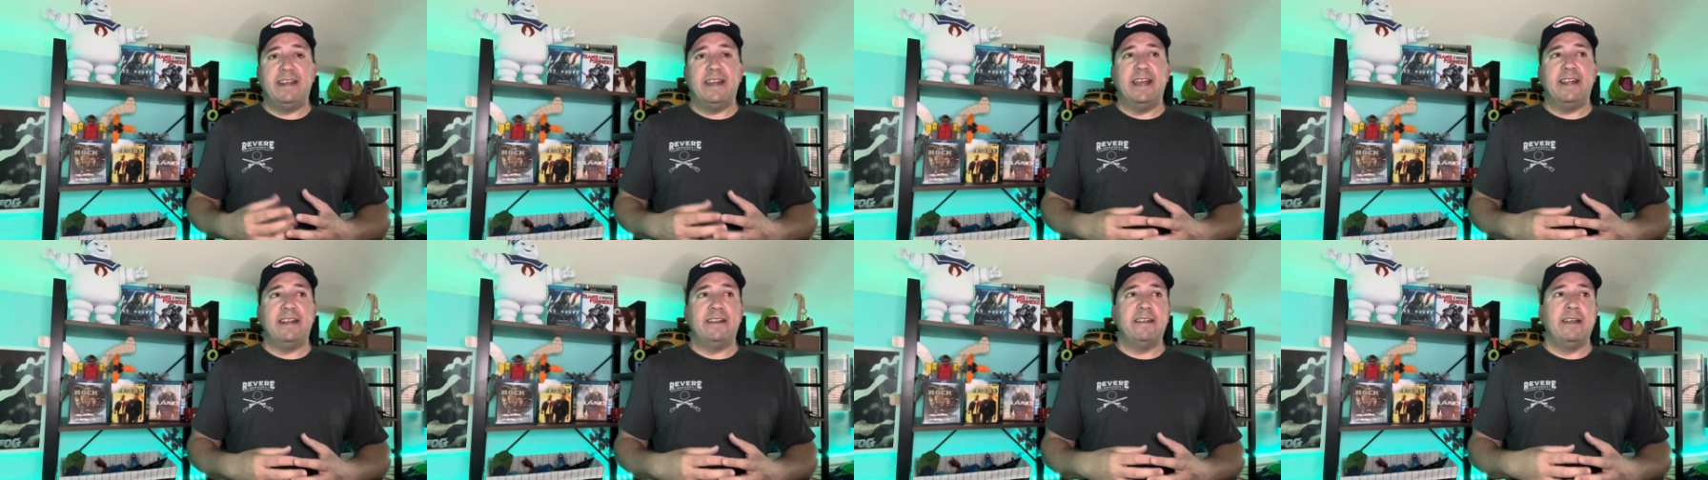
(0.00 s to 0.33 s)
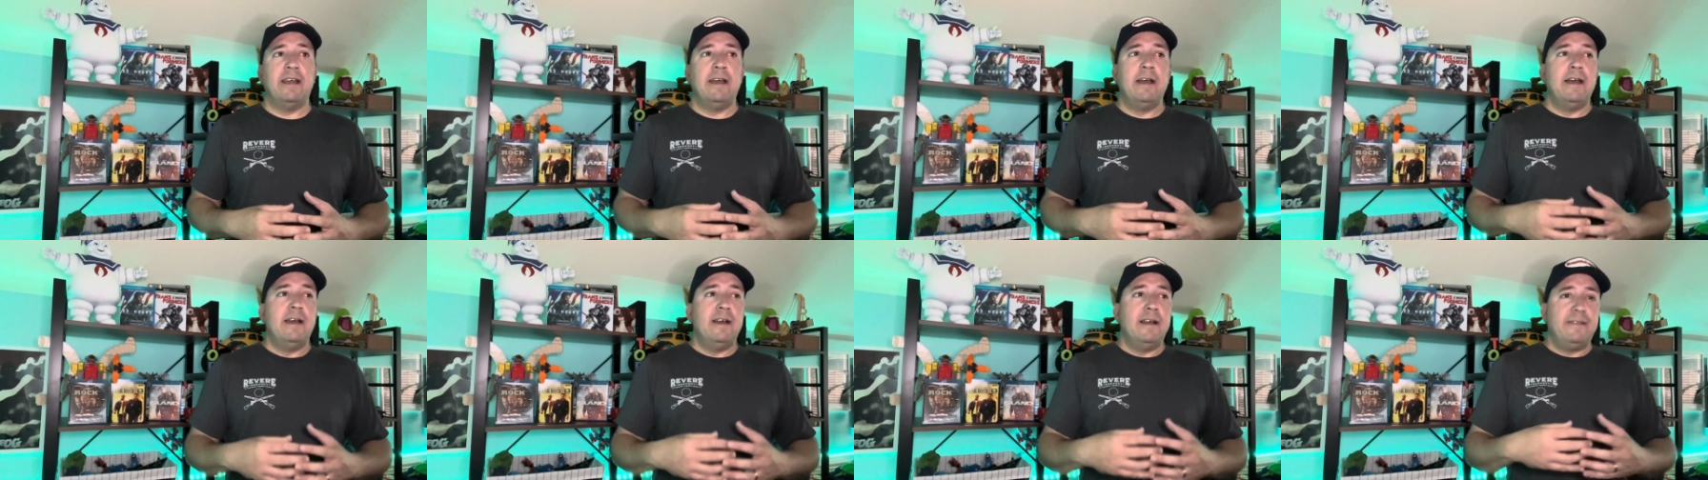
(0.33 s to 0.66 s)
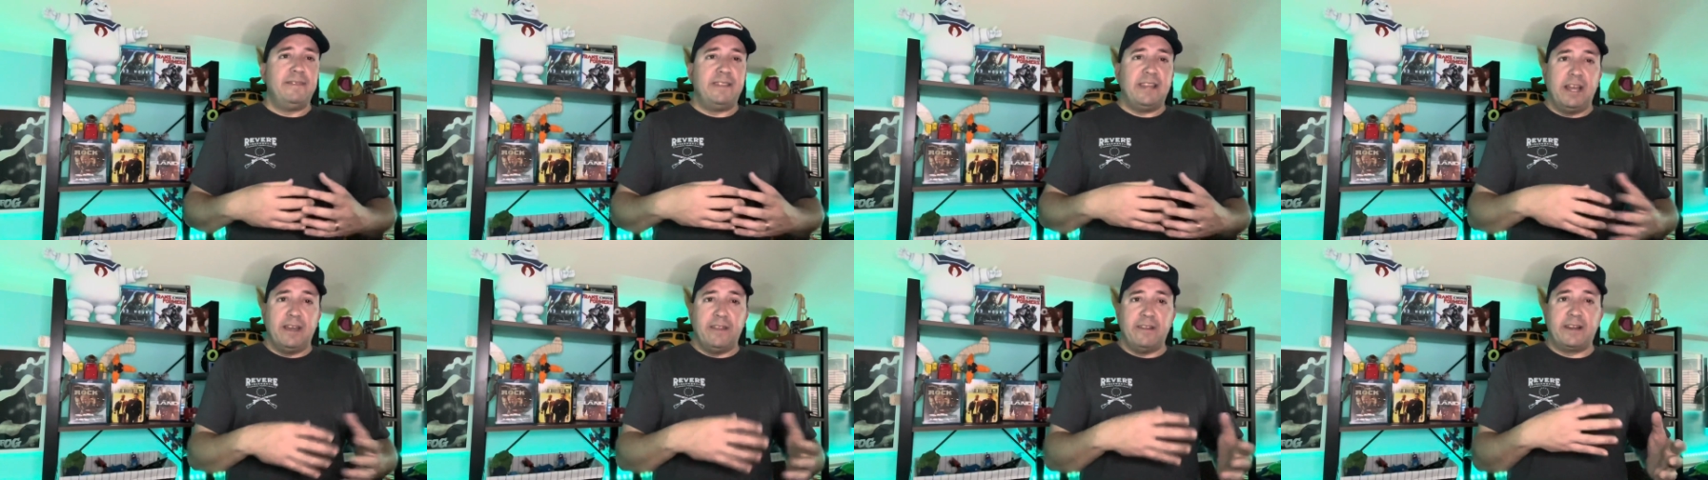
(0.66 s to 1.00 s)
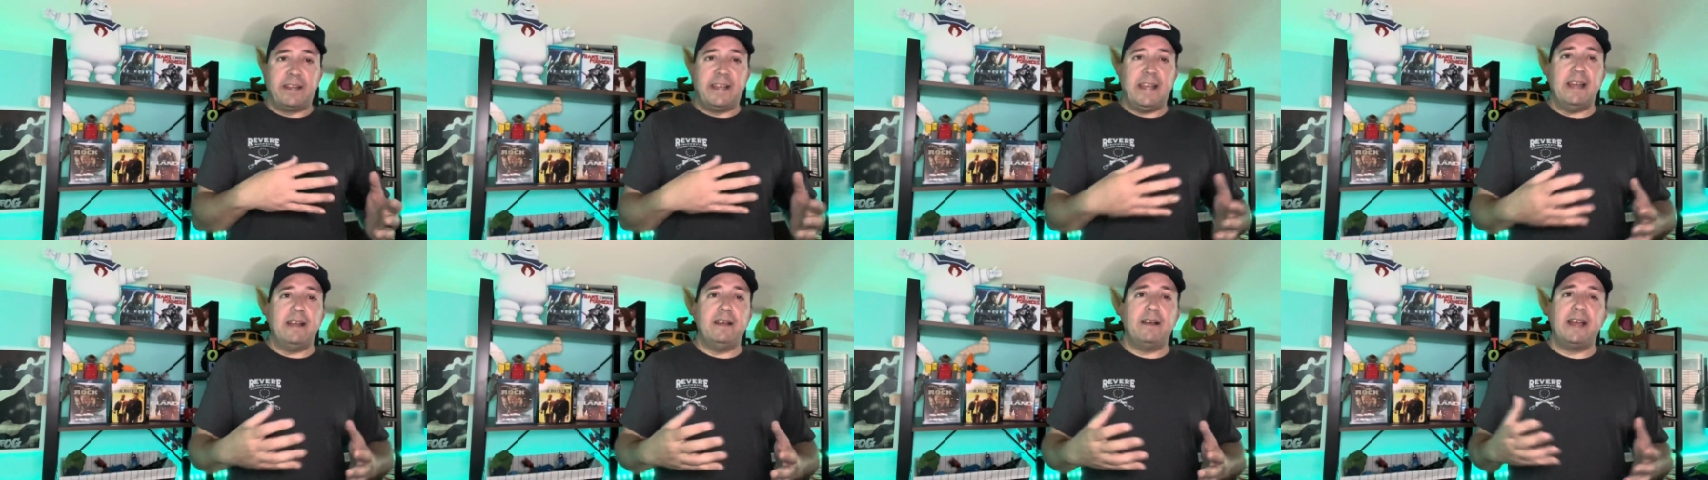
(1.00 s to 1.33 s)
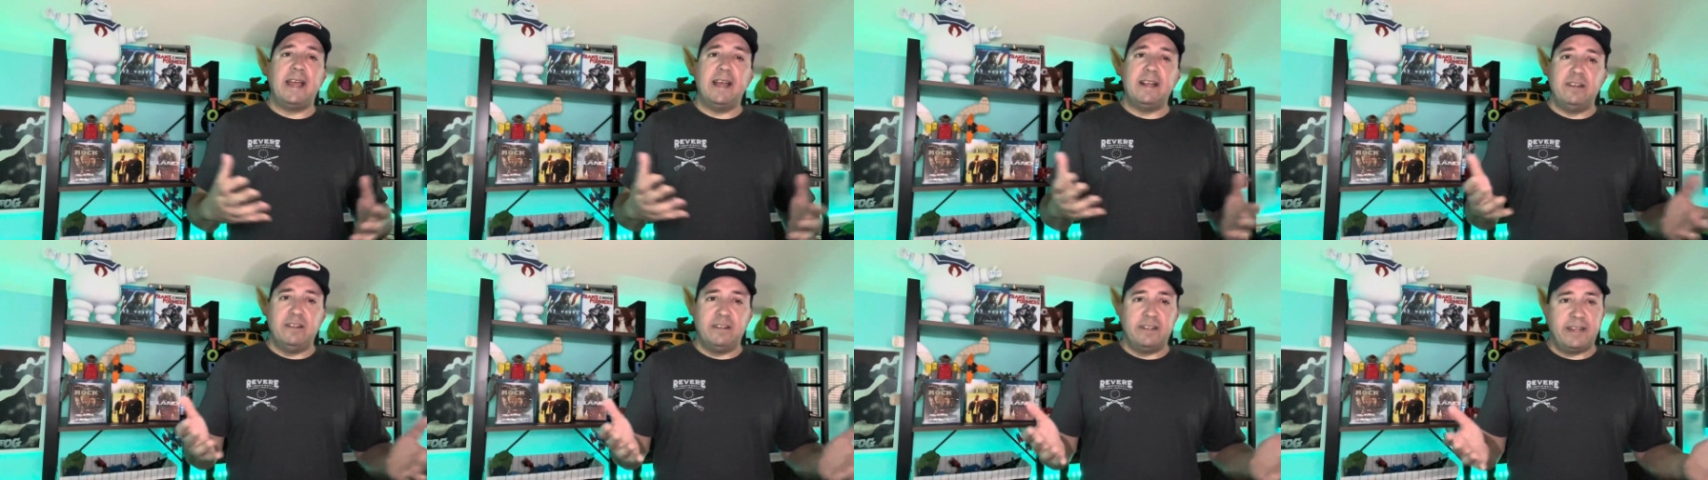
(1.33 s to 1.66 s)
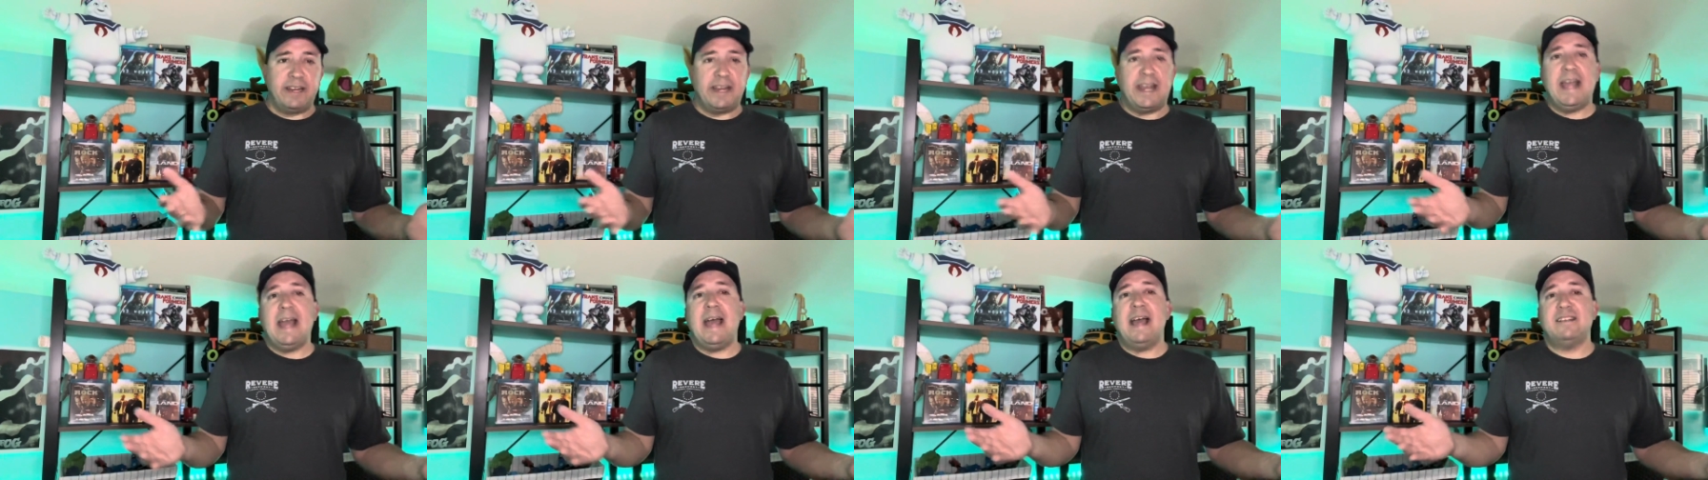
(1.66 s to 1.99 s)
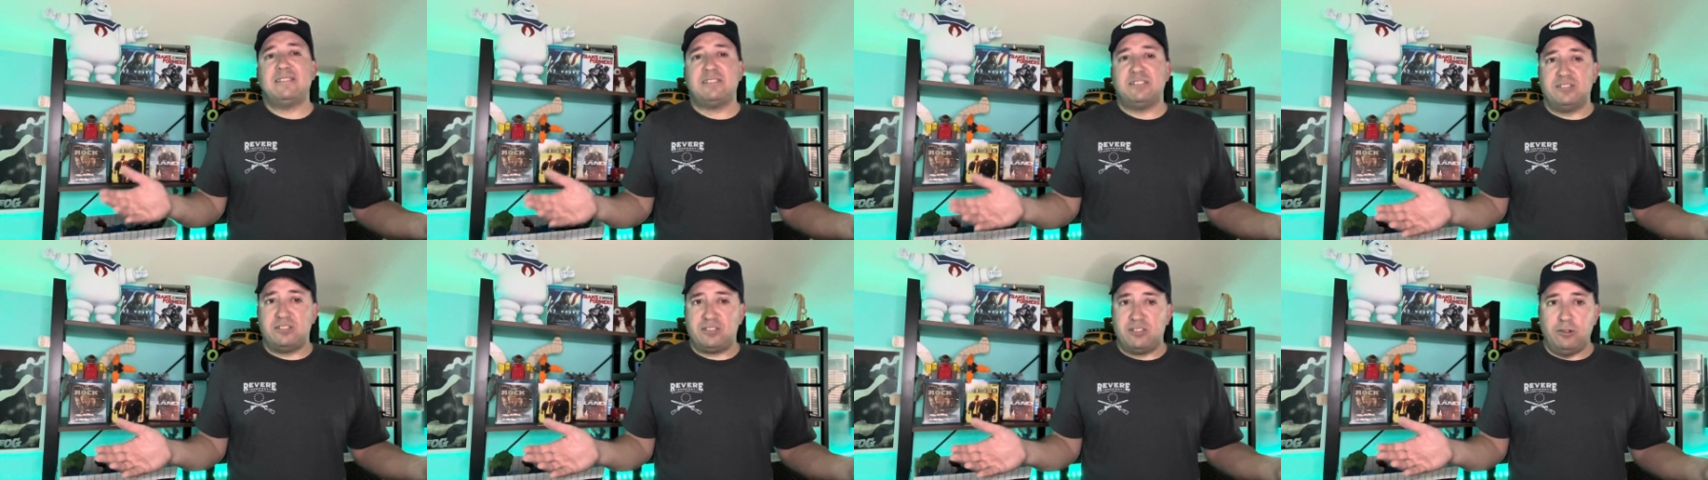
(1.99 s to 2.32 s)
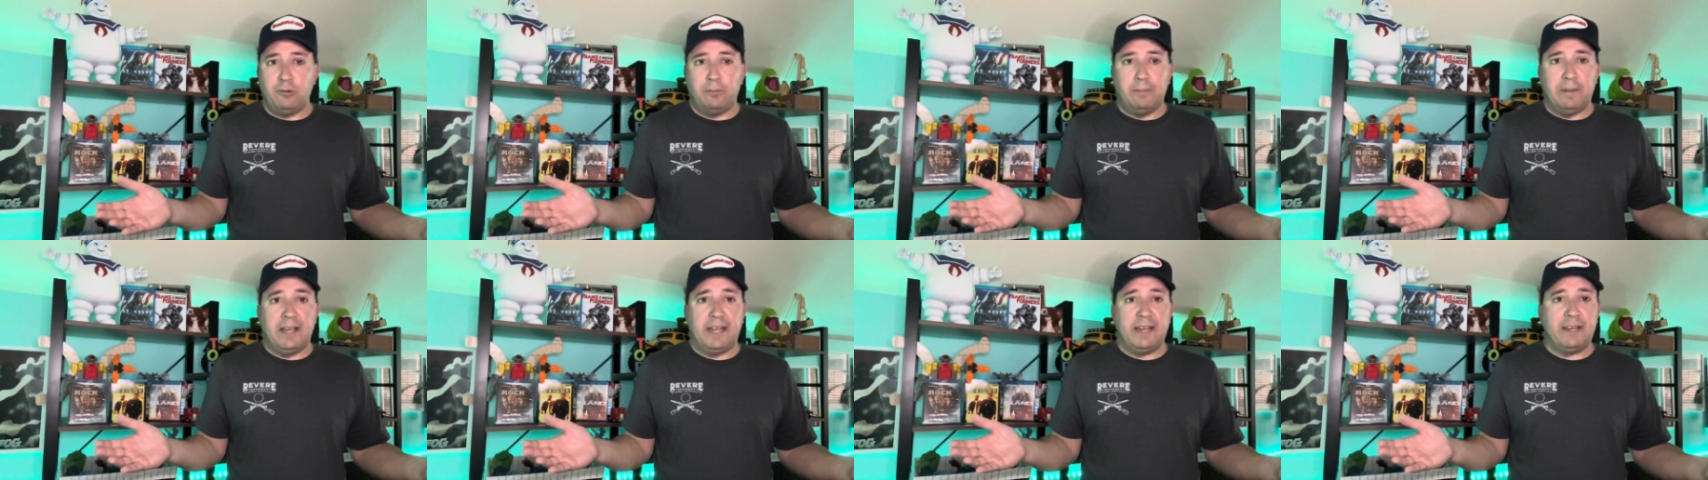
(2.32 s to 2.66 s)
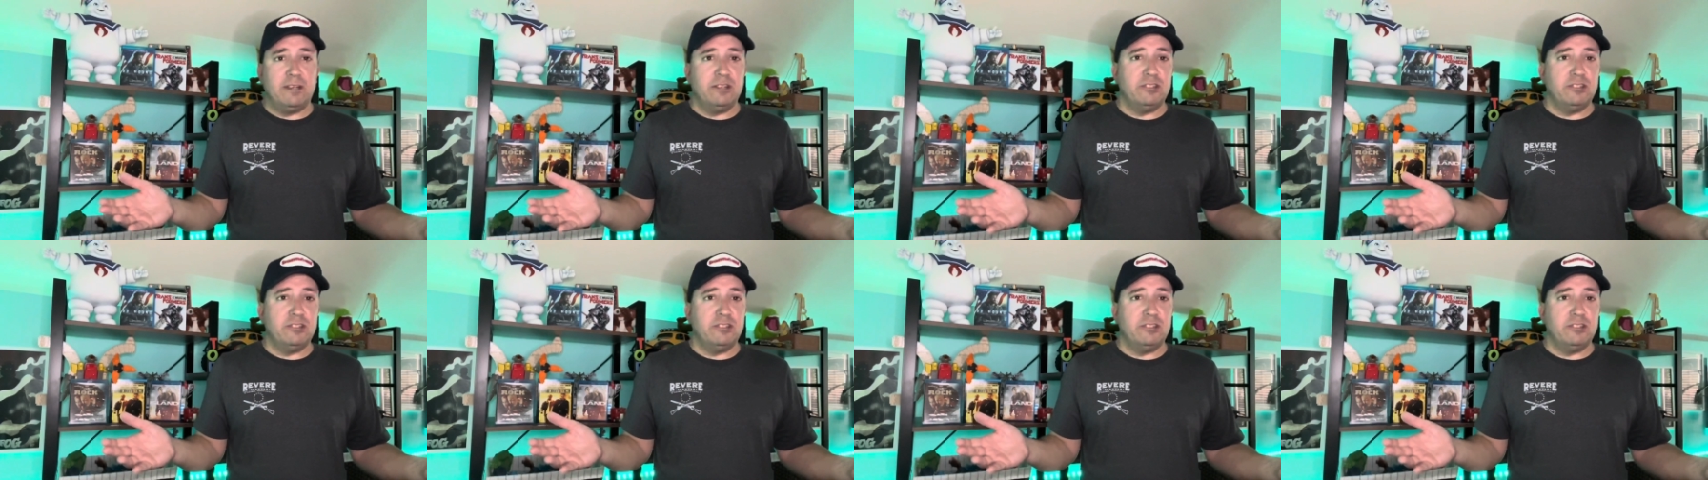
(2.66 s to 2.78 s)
And the cast is too big.